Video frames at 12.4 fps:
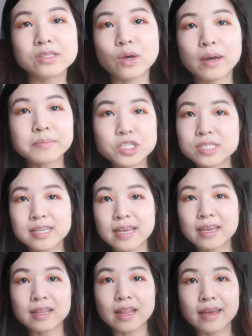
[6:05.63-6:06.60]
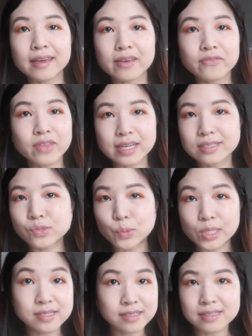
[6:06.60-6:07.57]
So I'm just saying, like, if that's
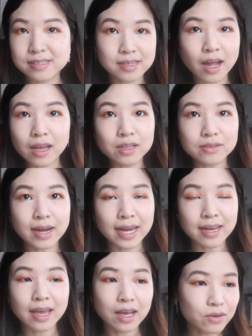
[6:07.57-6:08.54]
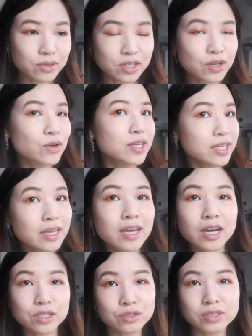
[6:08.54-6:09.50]
what's in style right now, you know, the
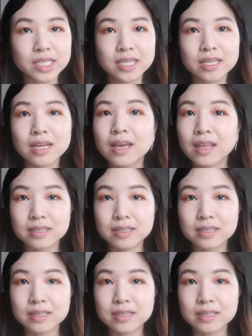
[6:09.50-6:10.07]
neon green,